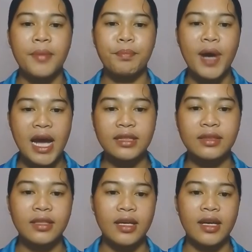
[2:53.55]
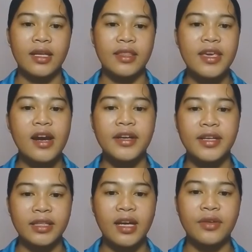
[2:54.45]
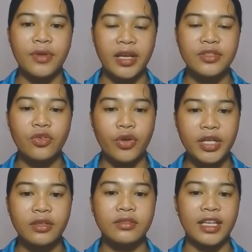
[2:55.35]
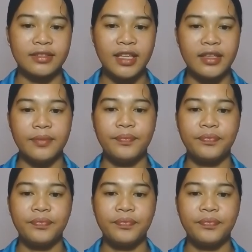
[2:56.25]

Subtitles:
but they are not arranged or connected.